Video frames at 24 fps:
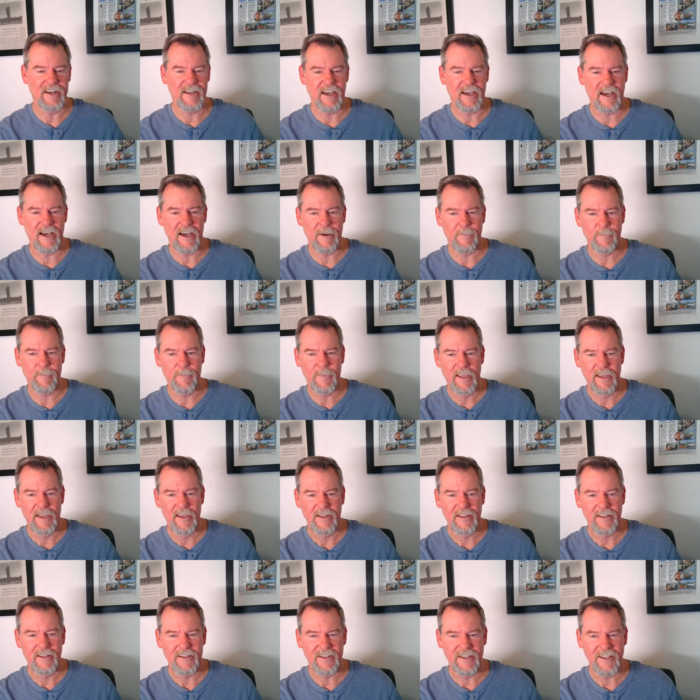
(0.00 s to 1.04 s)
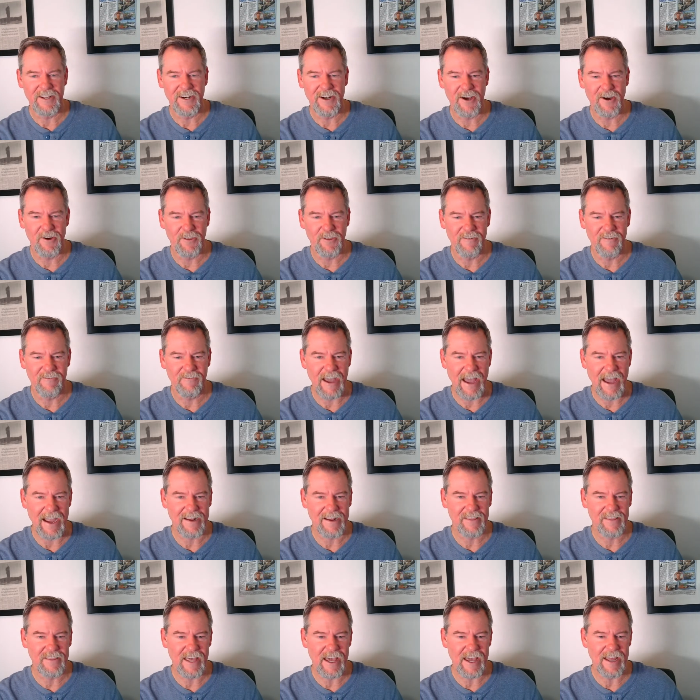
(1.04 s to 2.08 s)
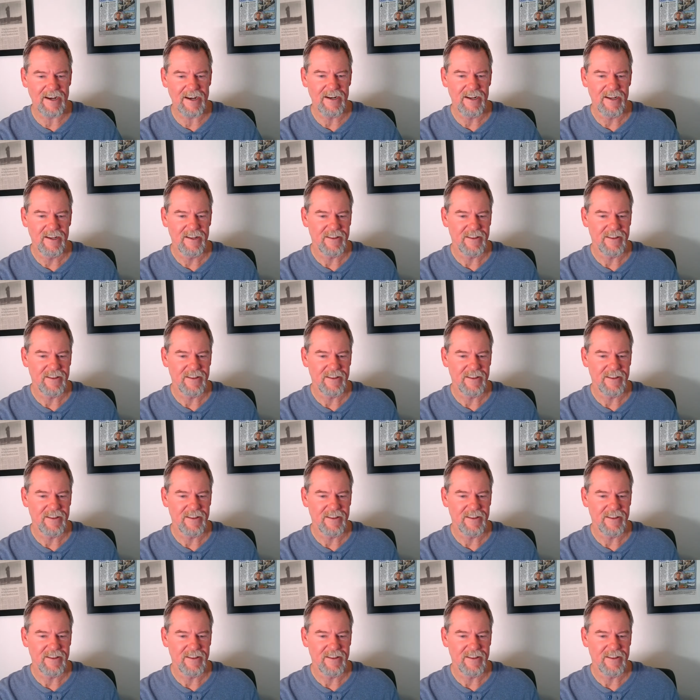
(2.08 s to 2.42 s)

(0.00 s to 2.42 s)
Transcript: the fact that